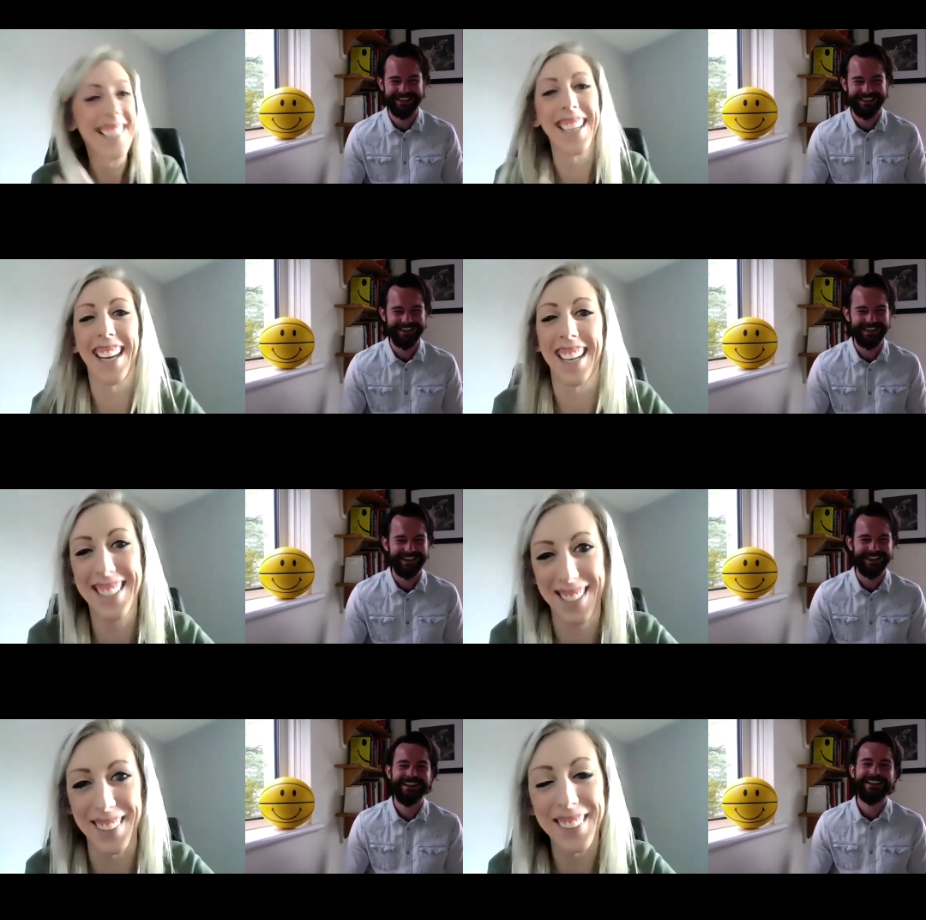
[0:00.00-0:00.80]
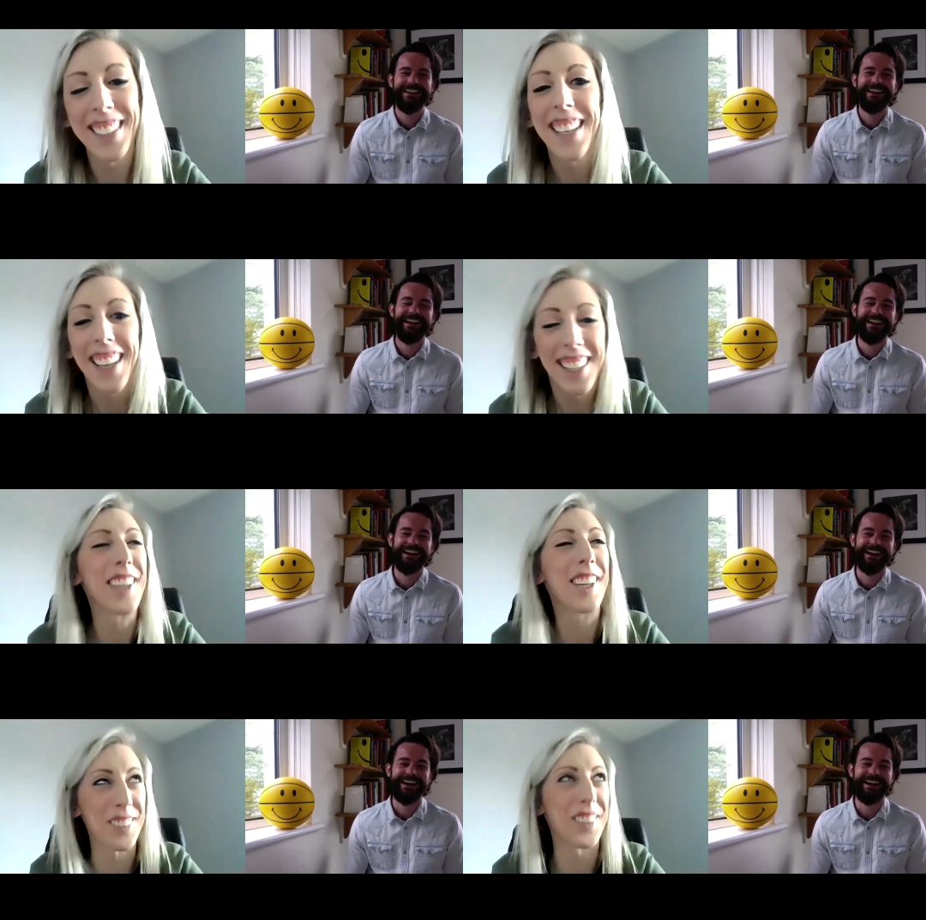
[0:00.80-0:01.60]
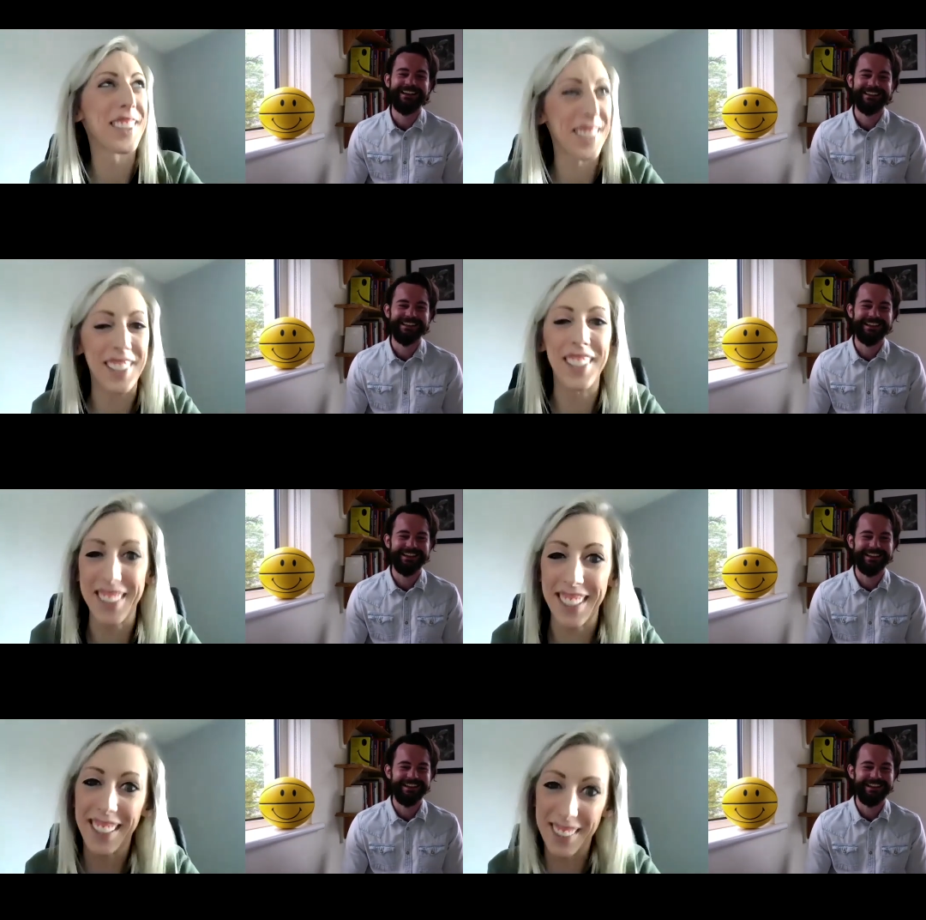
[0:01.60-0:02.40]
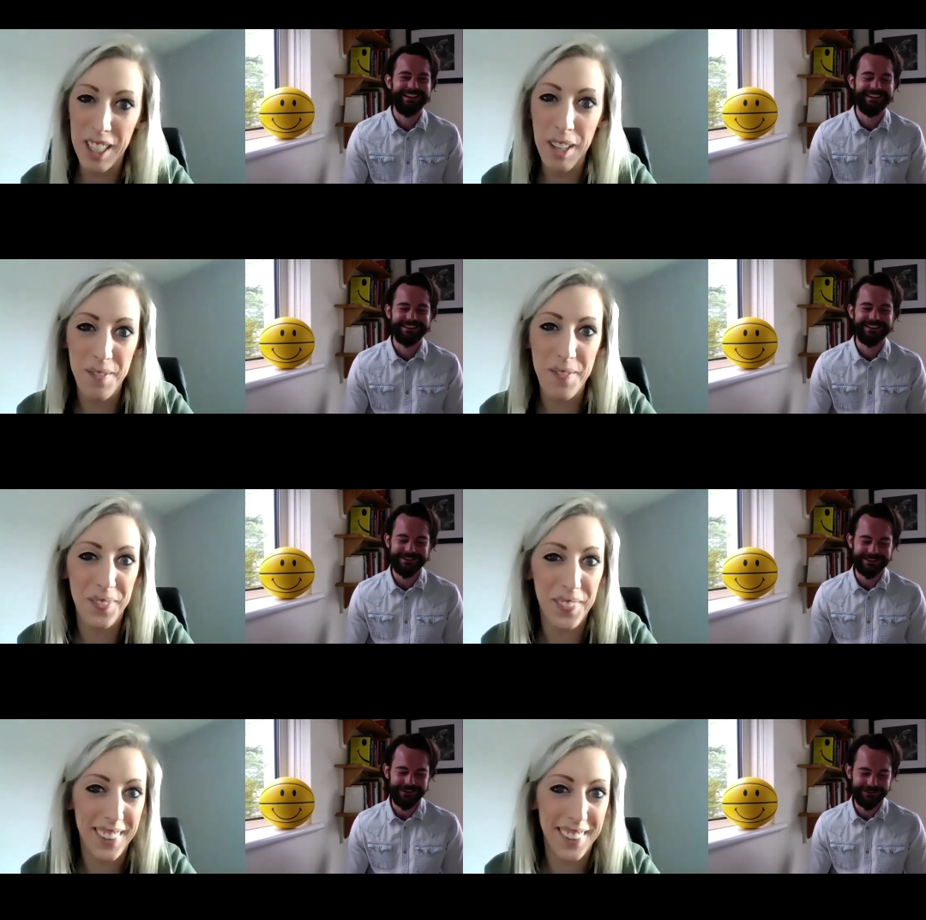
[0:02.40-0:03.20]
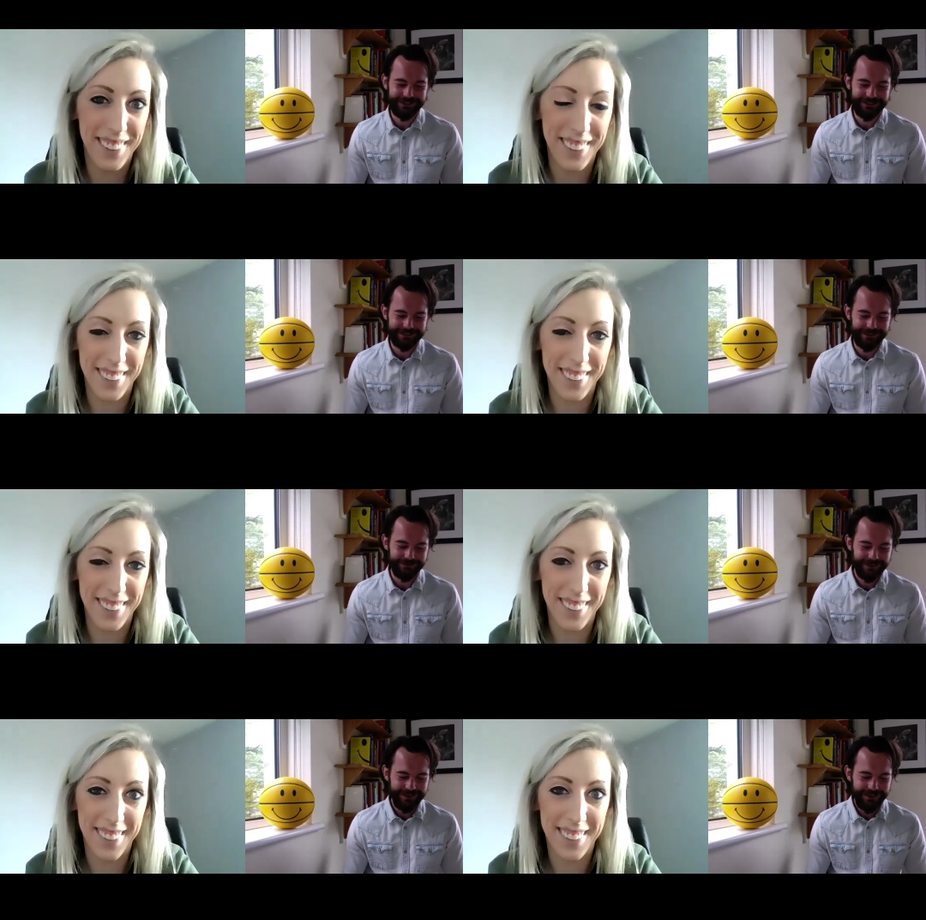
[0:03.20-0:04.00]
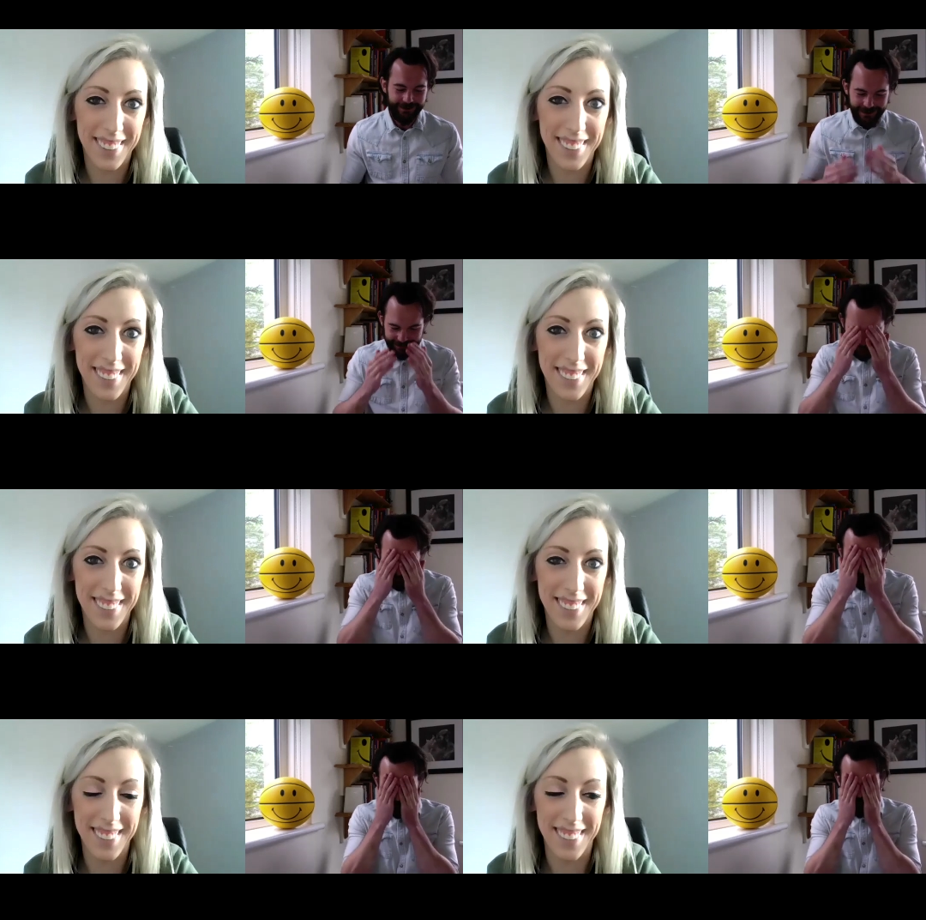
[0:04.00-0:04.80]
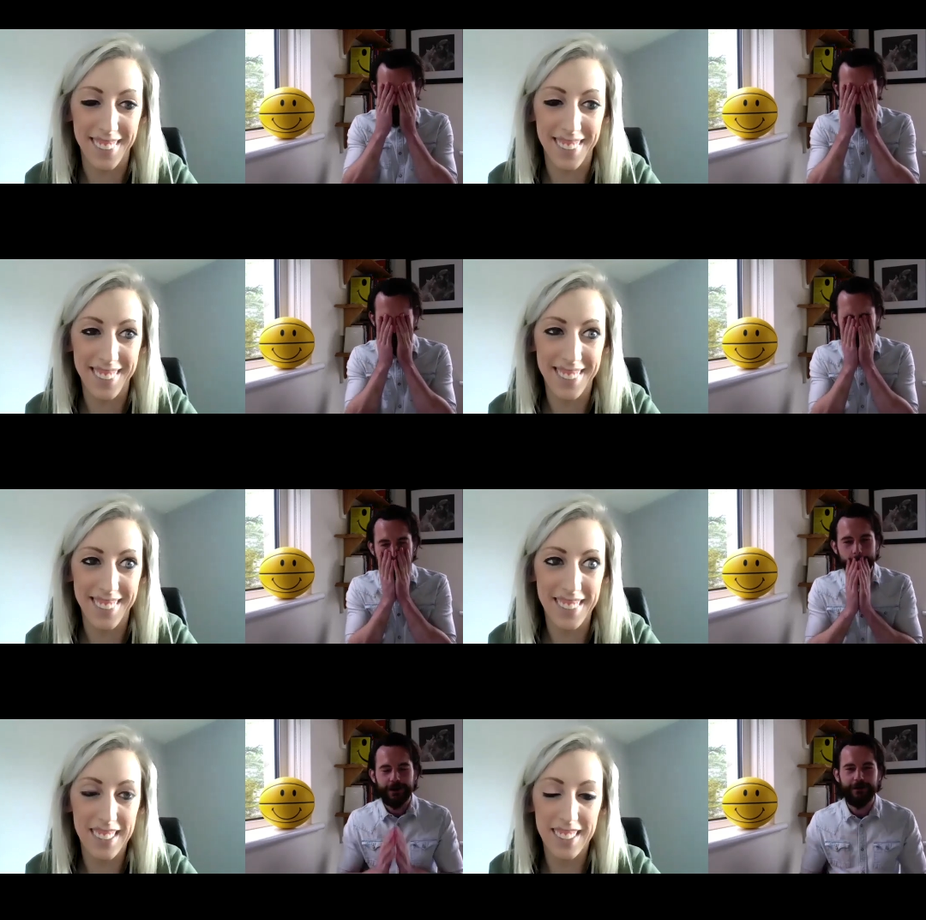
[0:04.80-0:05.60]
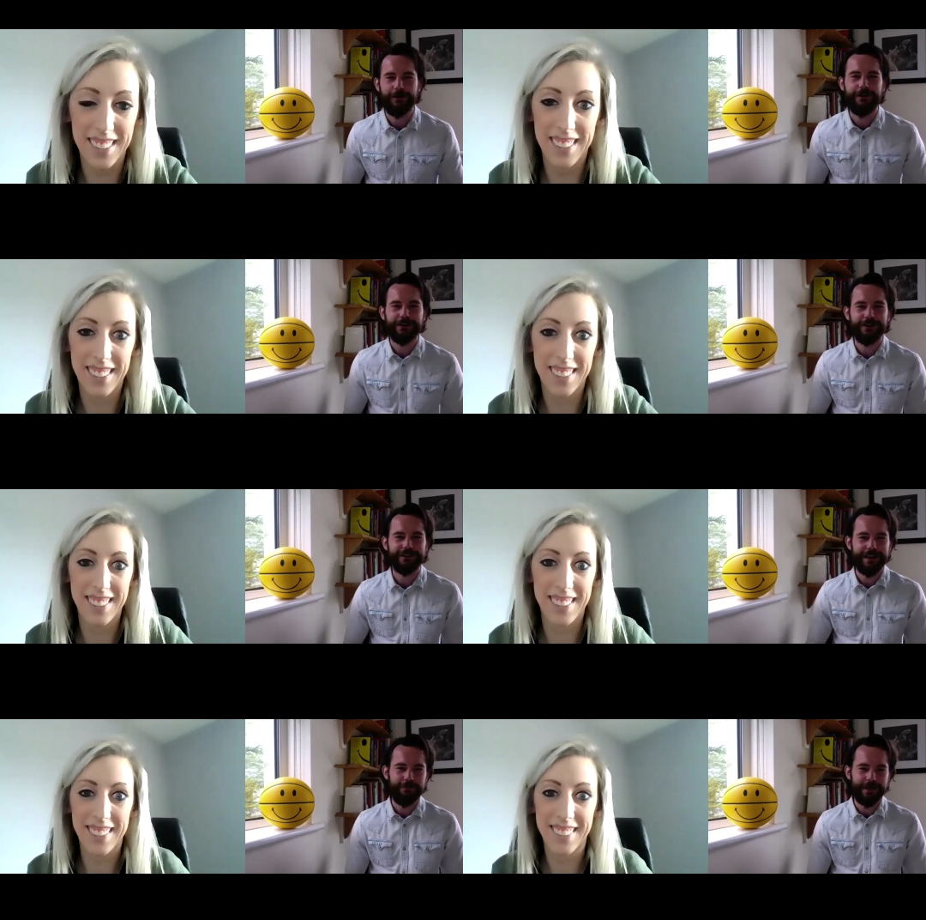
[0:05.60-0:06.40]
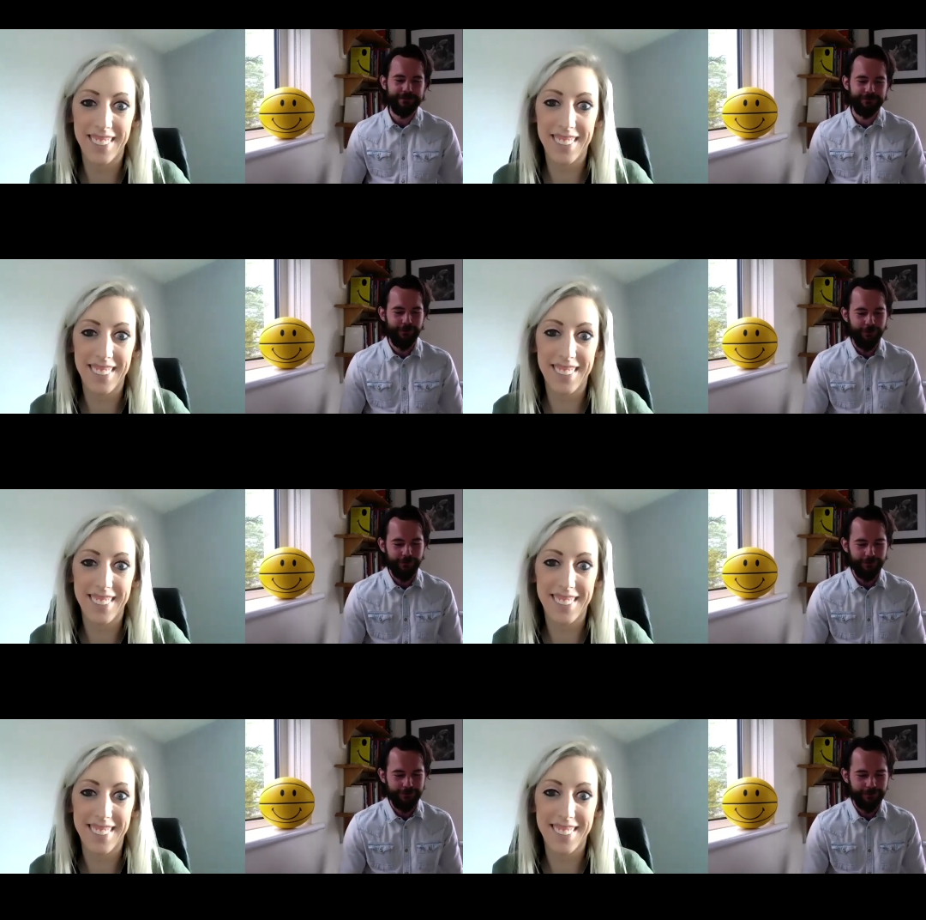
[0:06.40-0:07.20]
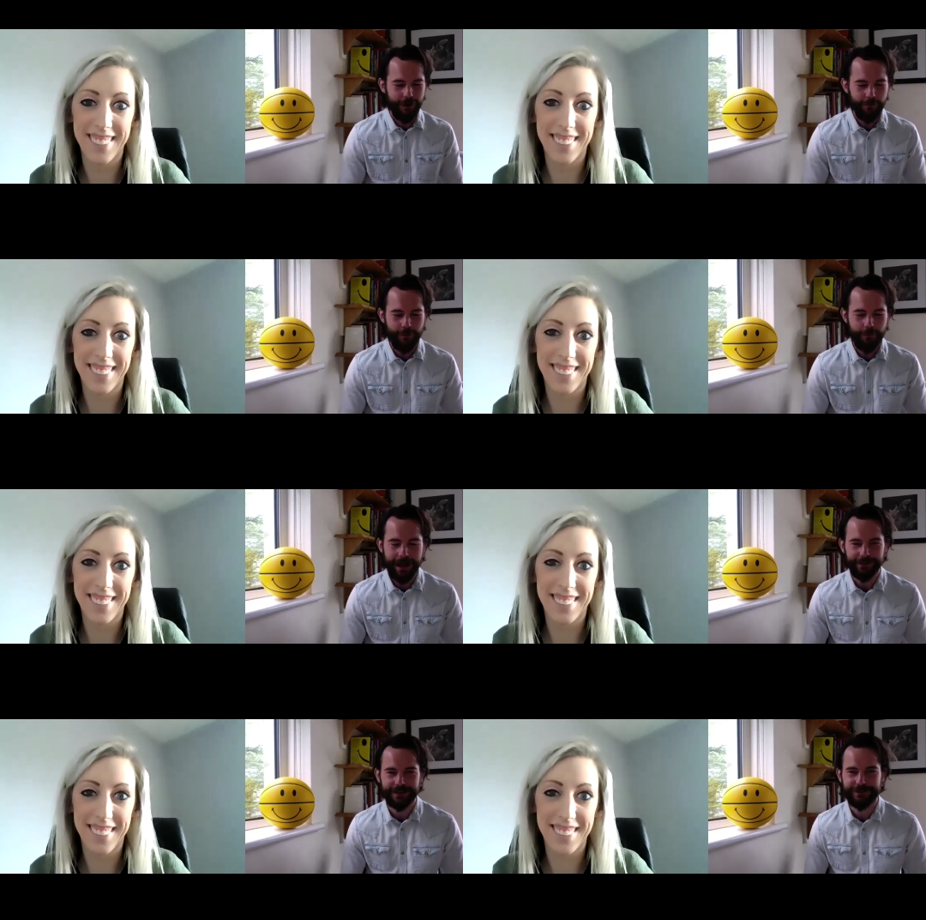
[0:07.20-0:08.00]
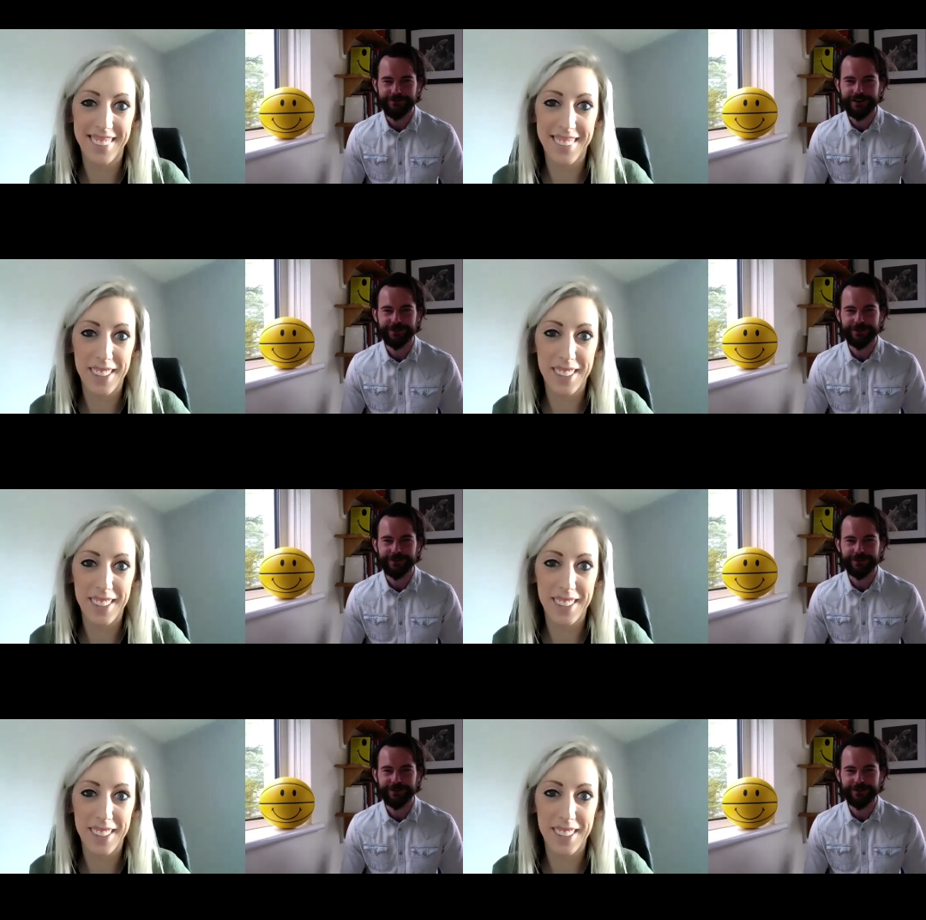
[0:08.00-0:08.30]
Speaker 1: yeah, so looking forward to a good year.
Speaker 2: Good stuff. Good stuff. All righty, We'll leave it there. Carla Lockhart, MP for Upper Bann. Thank you very